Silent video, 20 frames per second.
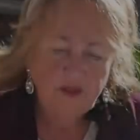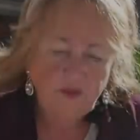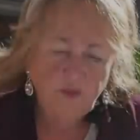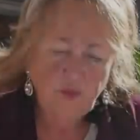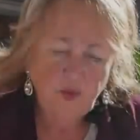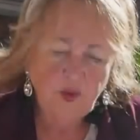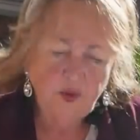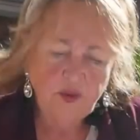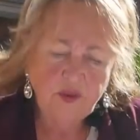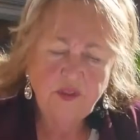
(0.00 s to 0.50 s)

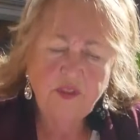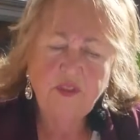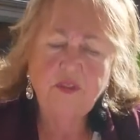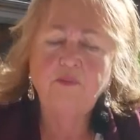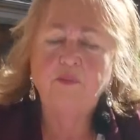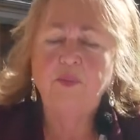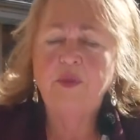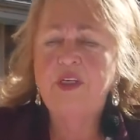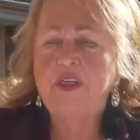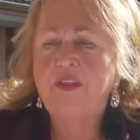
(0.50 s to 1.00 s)
book is
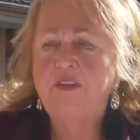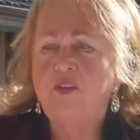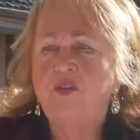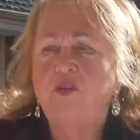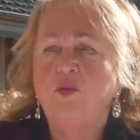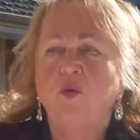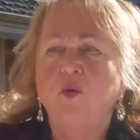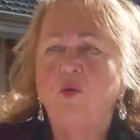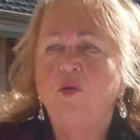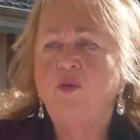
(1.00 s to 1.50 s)

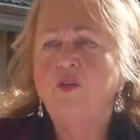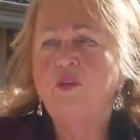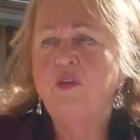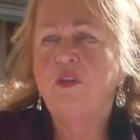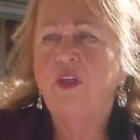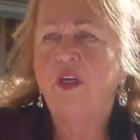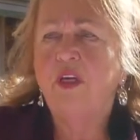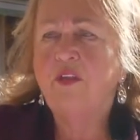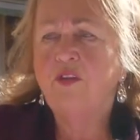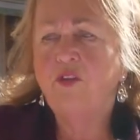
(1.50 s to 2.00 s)
based on,
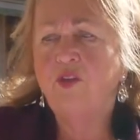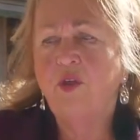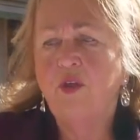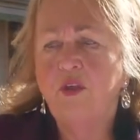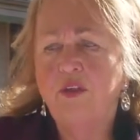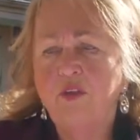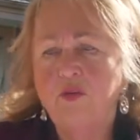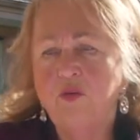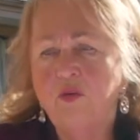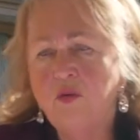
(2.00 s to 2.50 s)

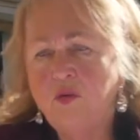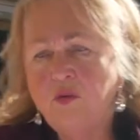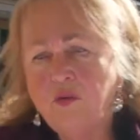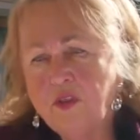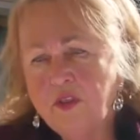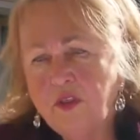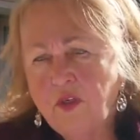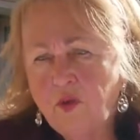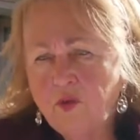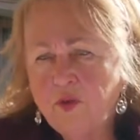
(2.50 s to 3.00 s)
actually it's called
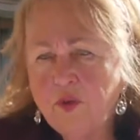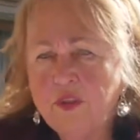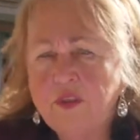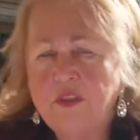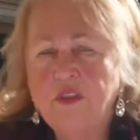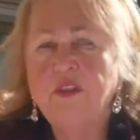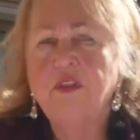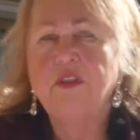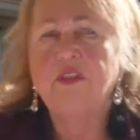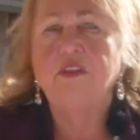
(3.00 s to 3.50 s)
the
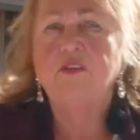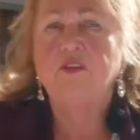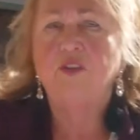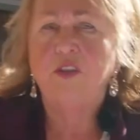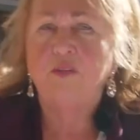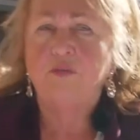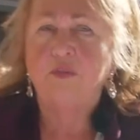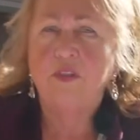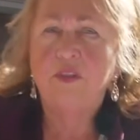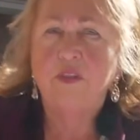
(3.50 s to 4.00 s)

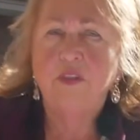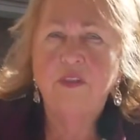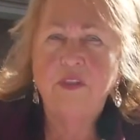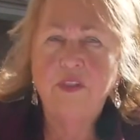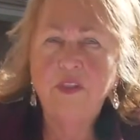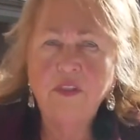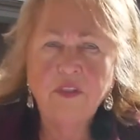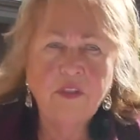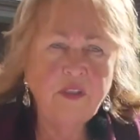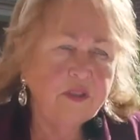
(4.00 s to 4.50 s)
LUKIN.jpg
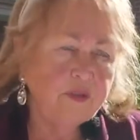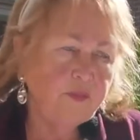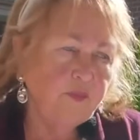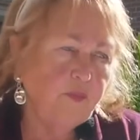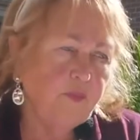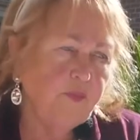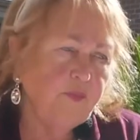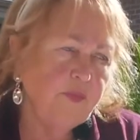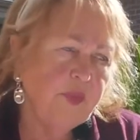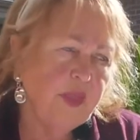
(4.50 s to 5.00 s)

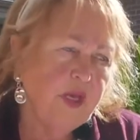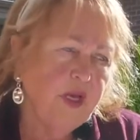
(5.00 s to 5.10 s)
system,